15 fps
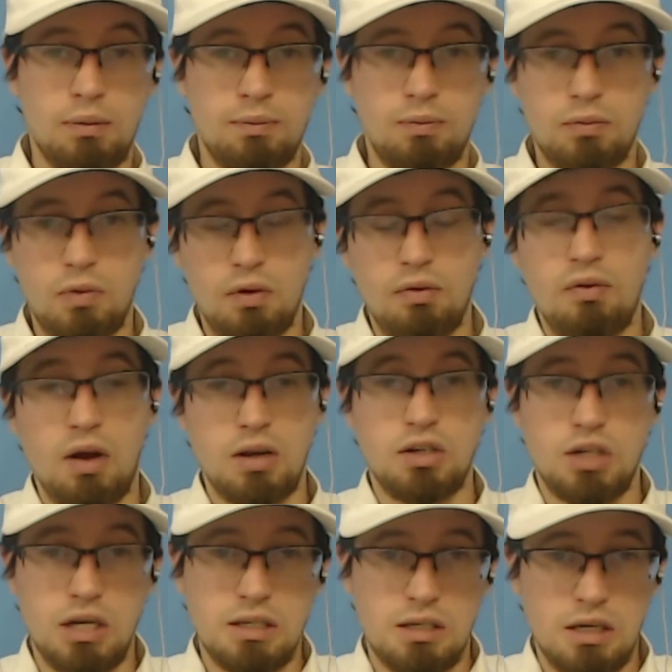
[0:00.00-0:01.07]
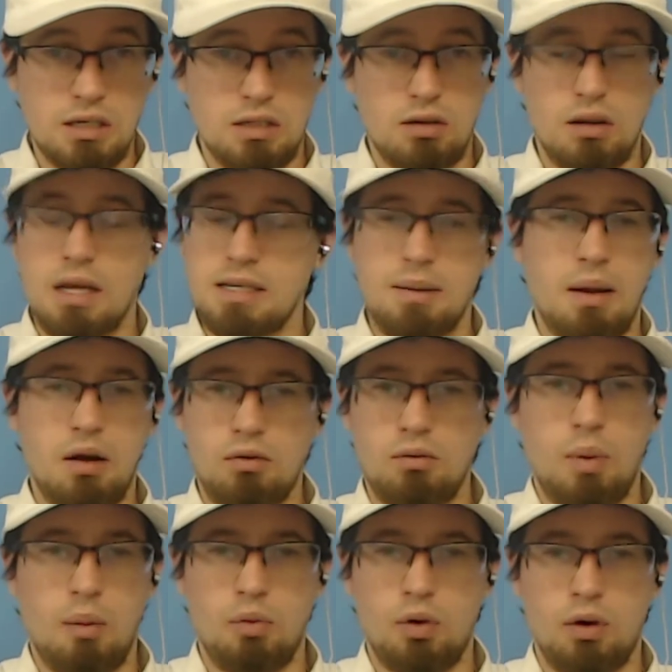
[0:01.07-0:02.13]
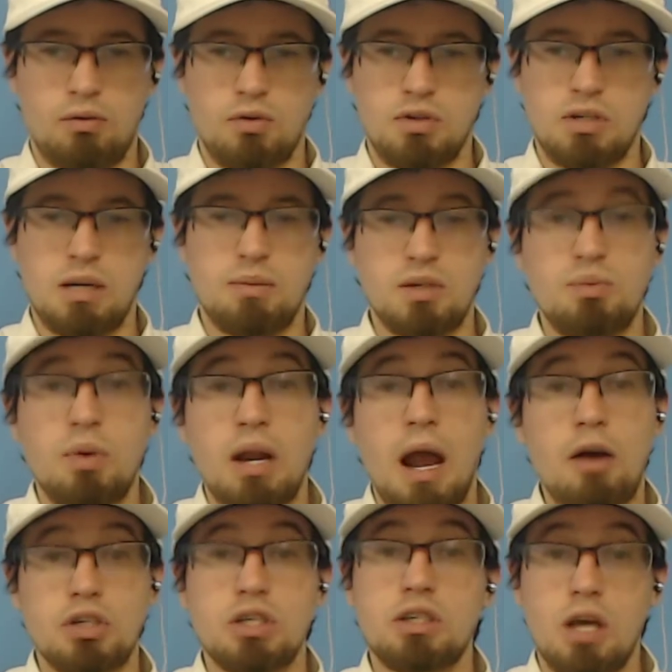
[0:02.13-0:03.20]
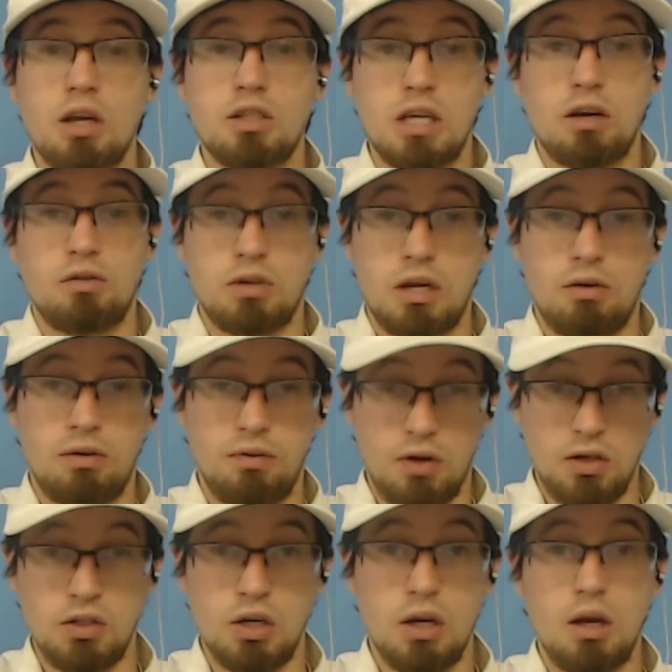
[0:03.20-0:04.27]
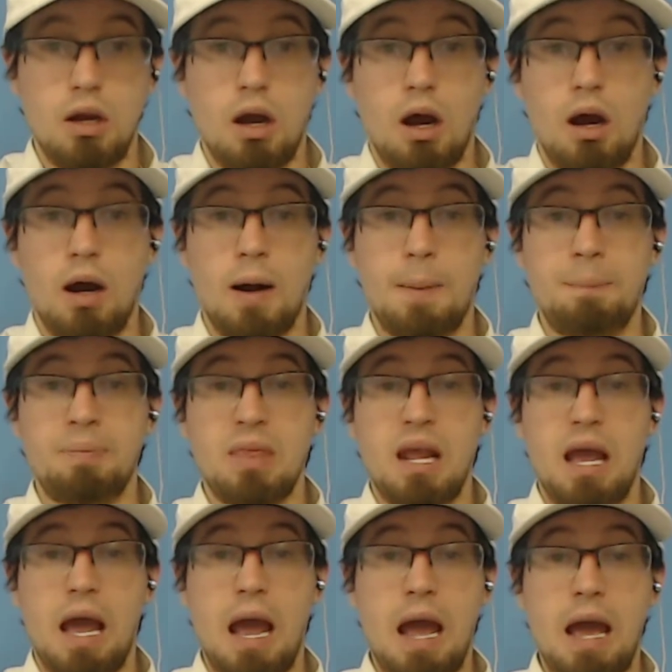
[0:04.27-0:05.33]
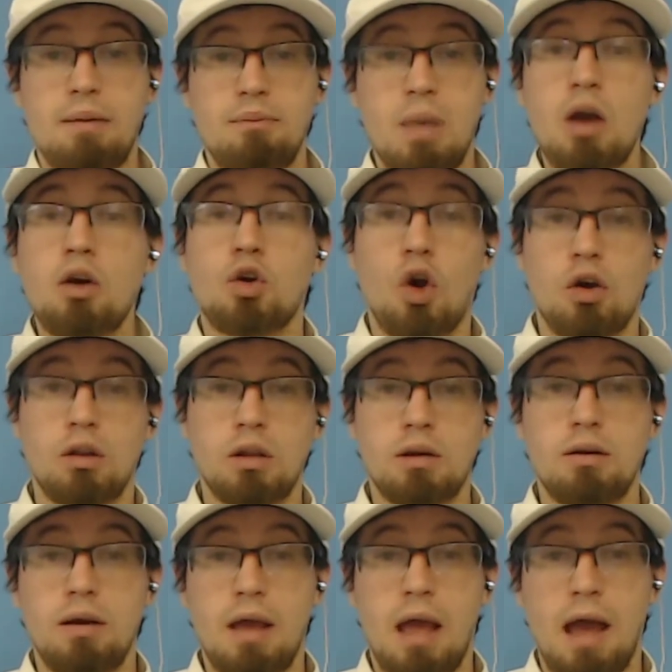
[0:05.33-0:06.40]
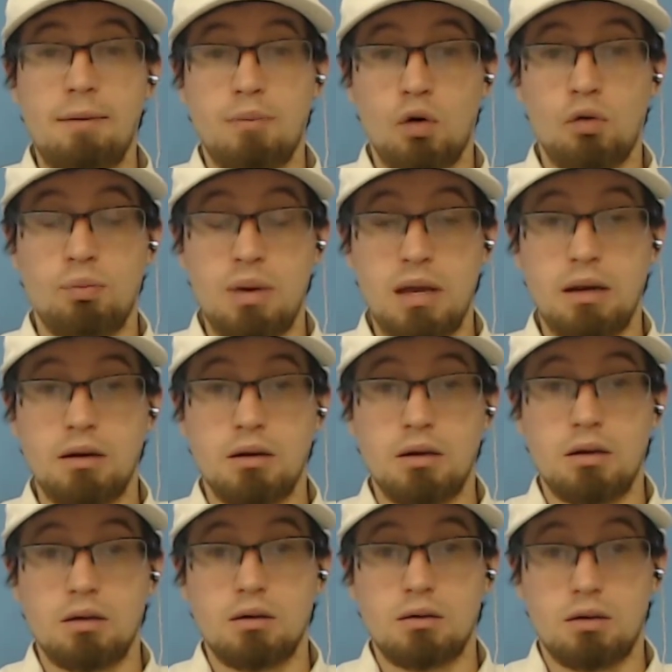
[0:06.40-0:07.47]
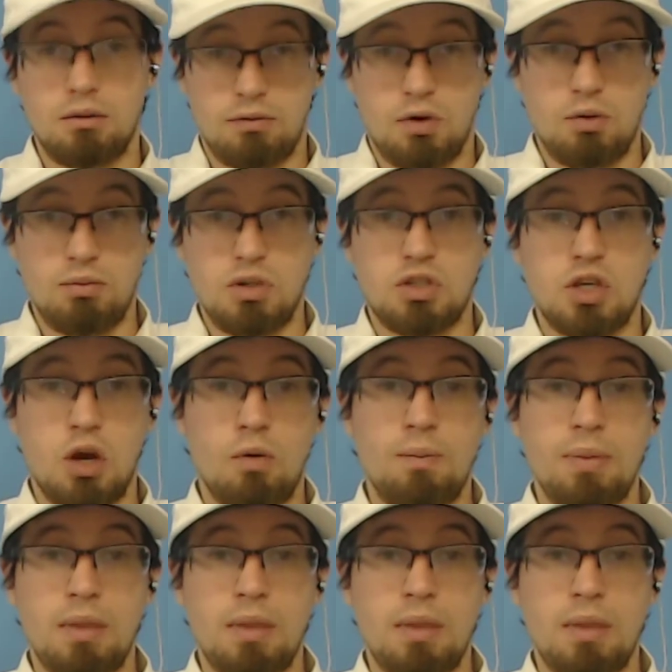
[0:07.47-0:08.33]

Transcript: The Fudge is her last name. I don't remember what her first name is, but now she is HUD Secretary Fudge. And Merrick Garland have both been confirmed. So